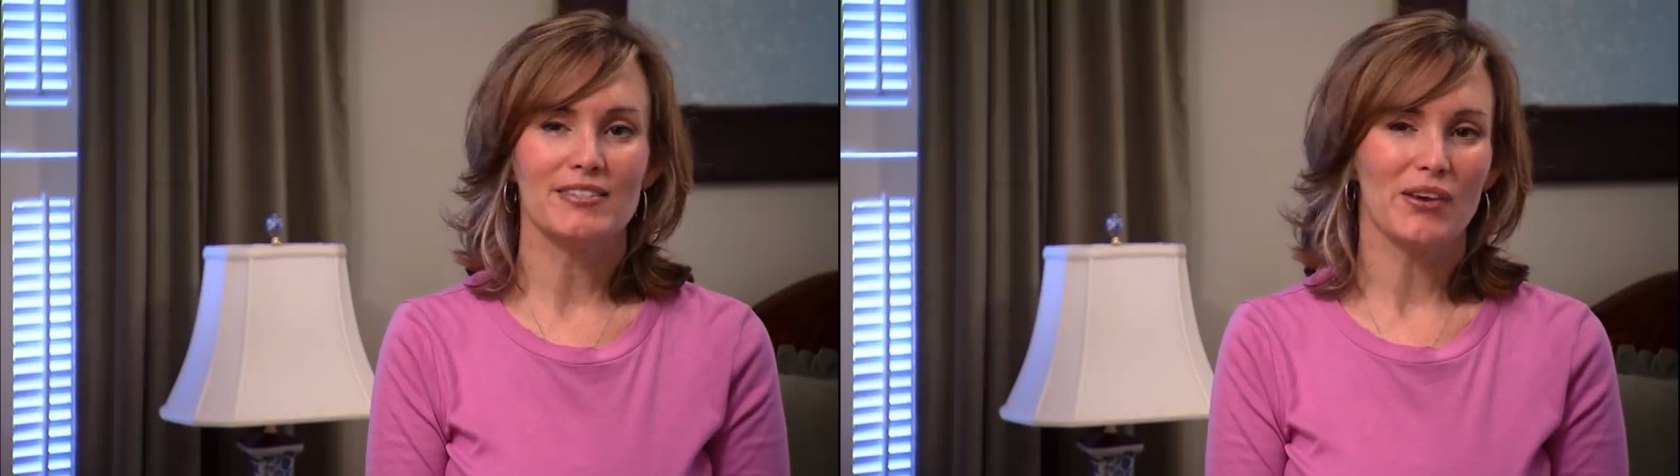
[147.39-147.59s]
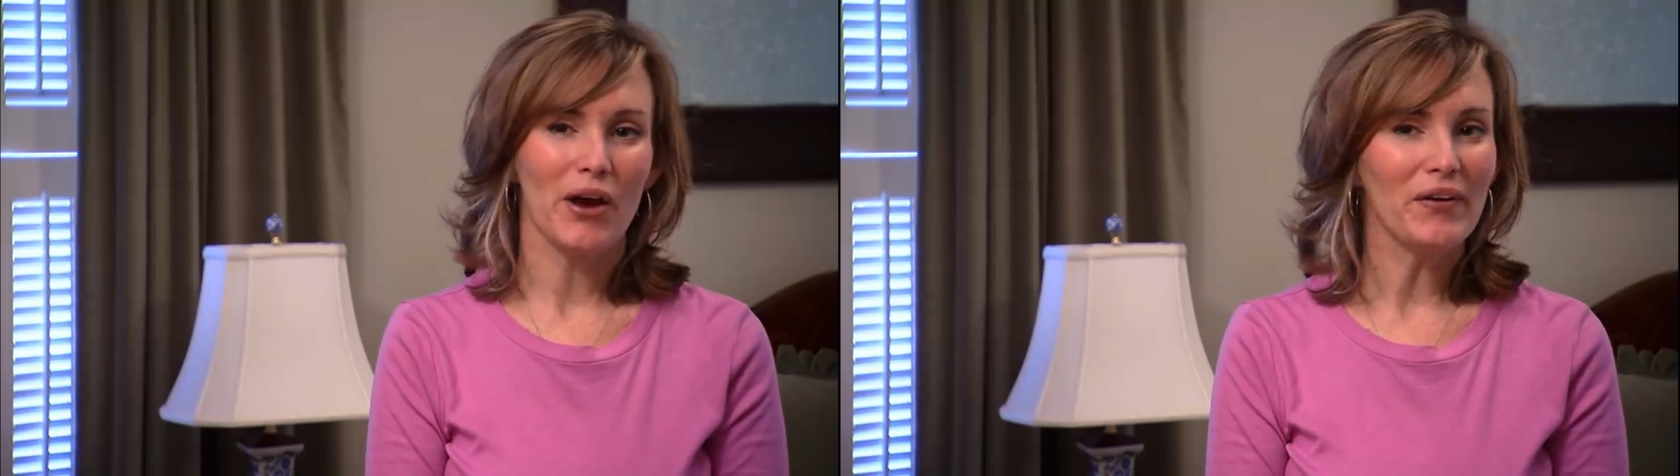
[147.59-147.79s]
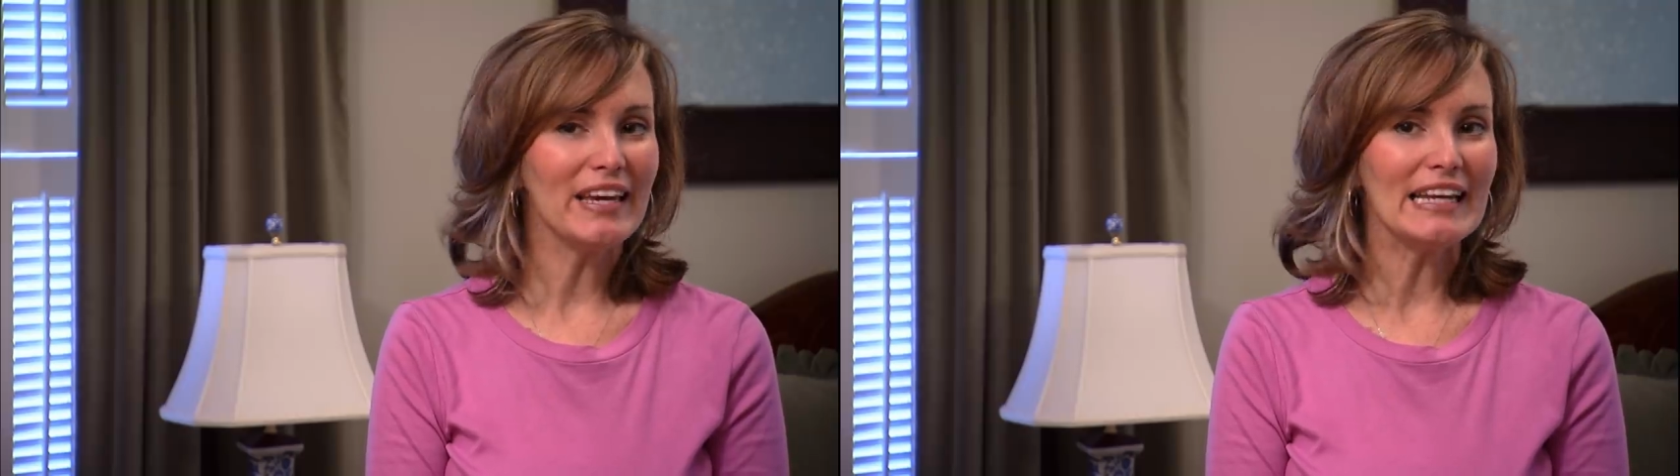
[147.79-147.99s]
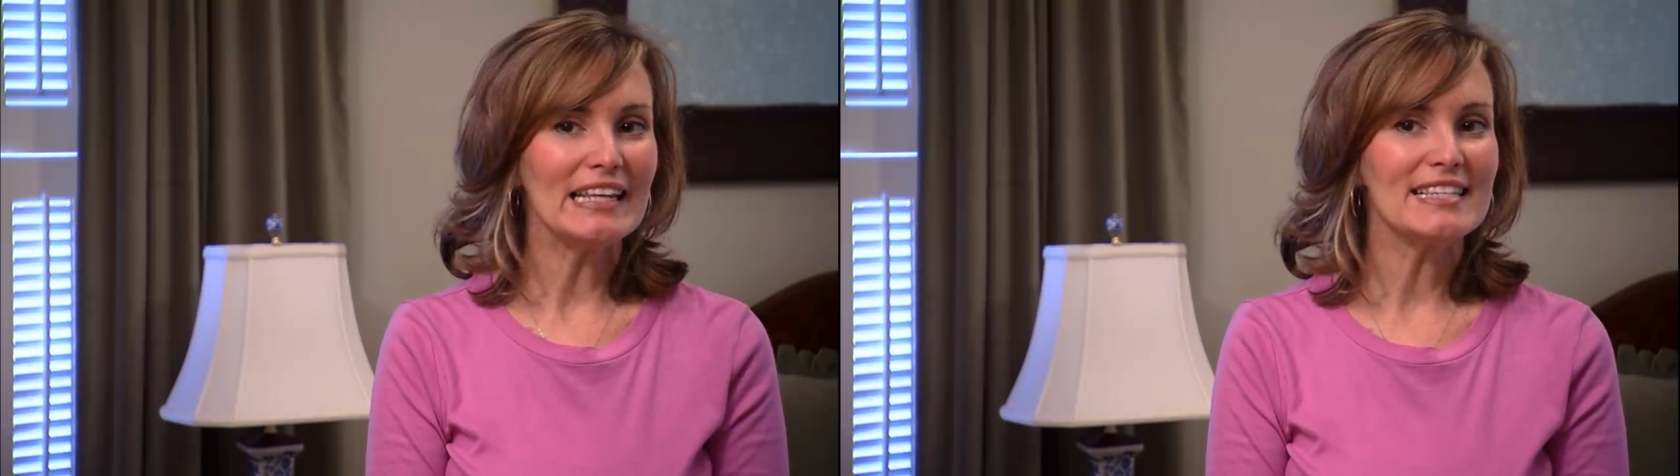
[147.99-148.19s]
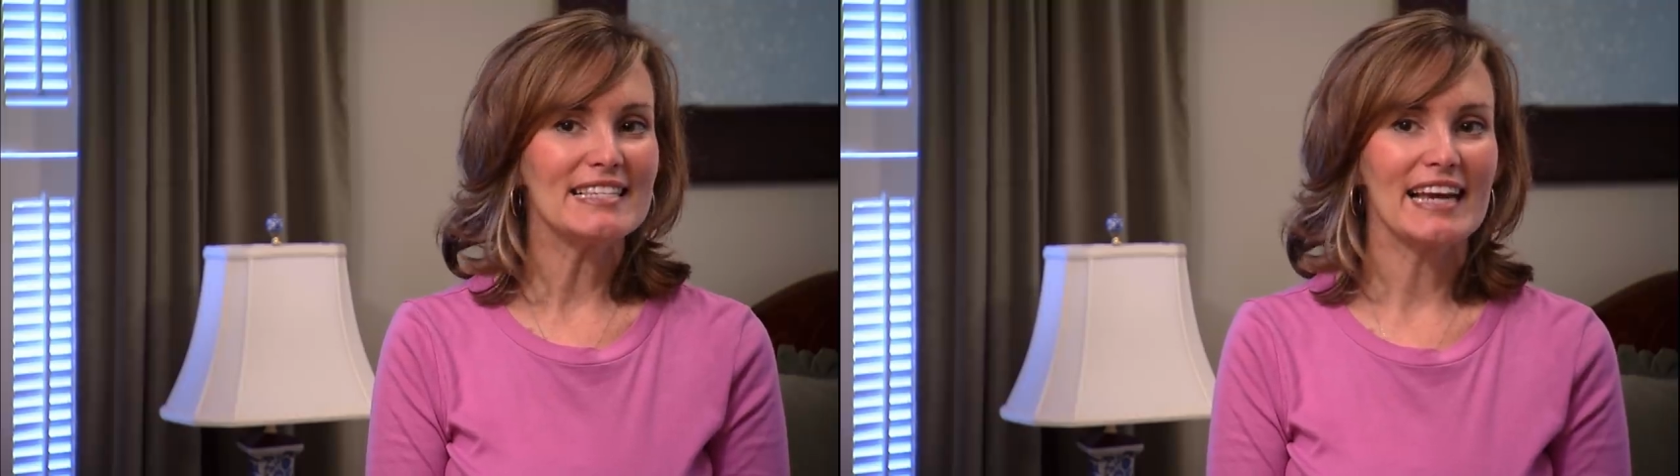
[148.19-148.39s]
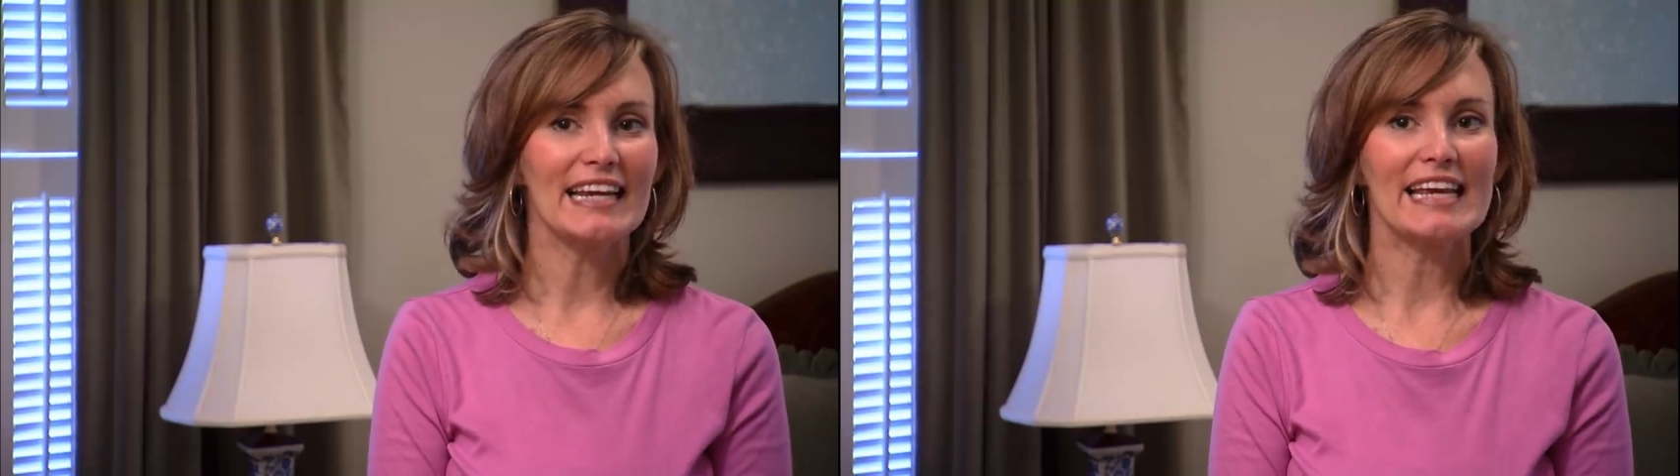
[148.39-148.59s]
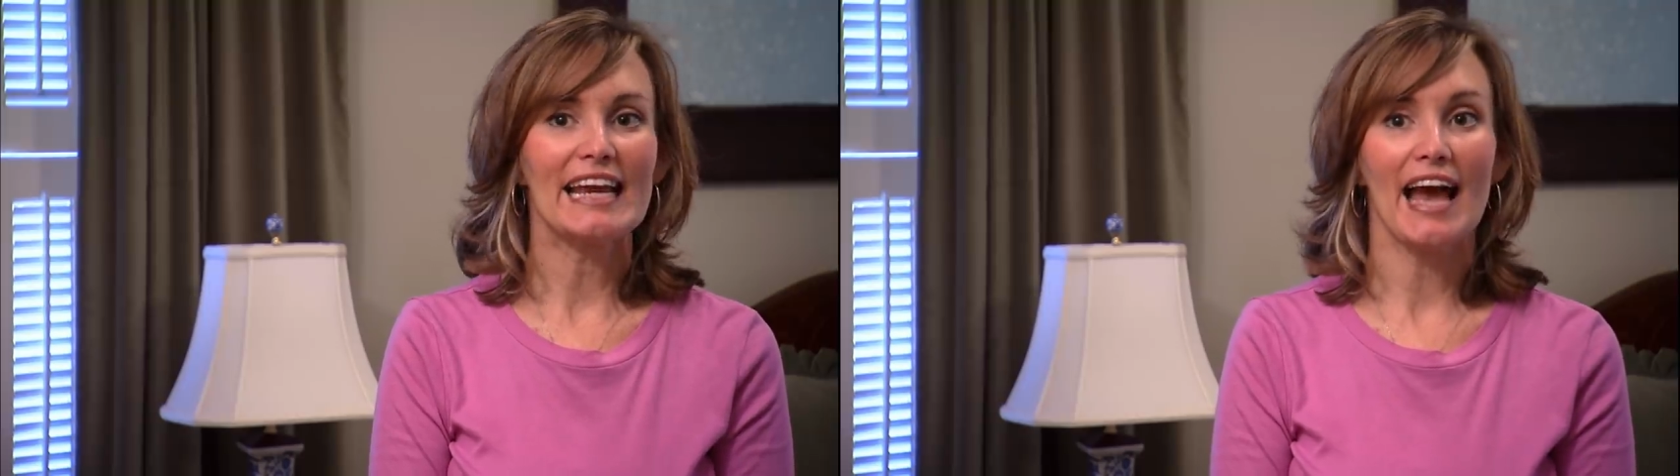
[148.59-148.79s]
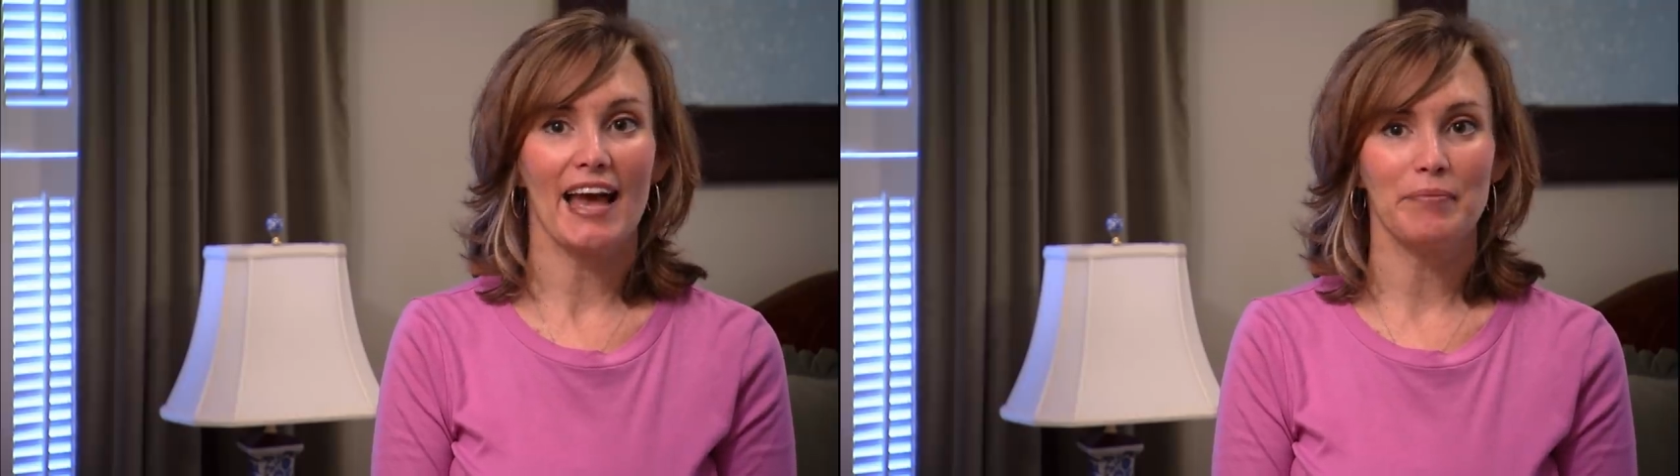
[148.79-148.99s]
so going into this
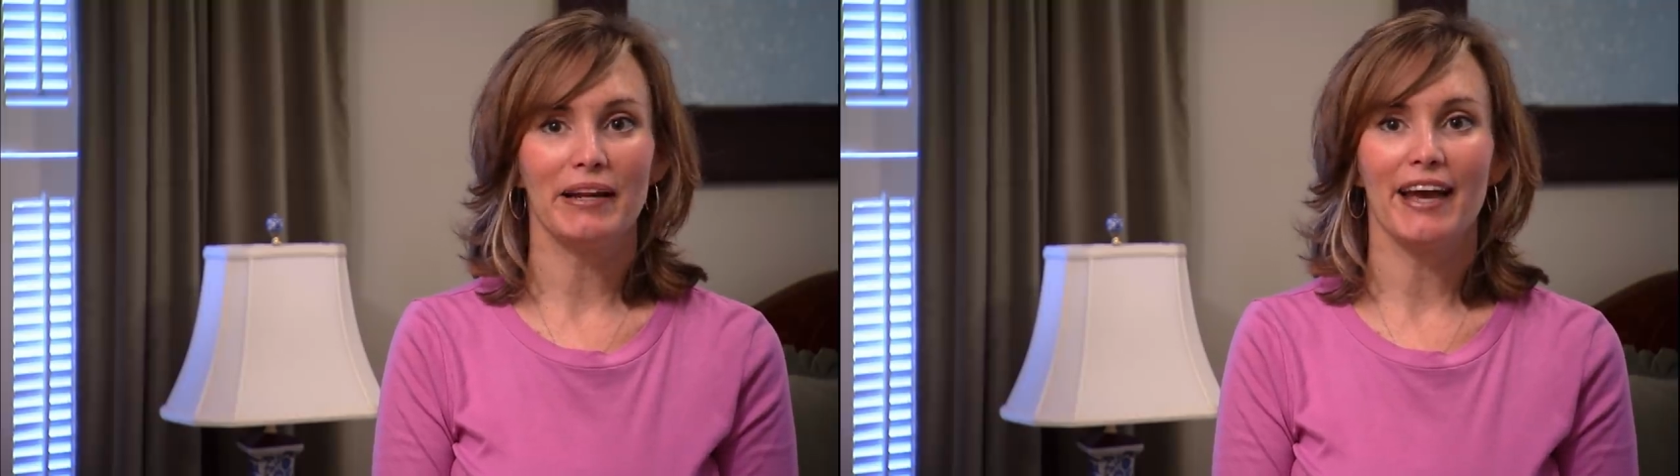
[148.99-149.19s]
technique, I had my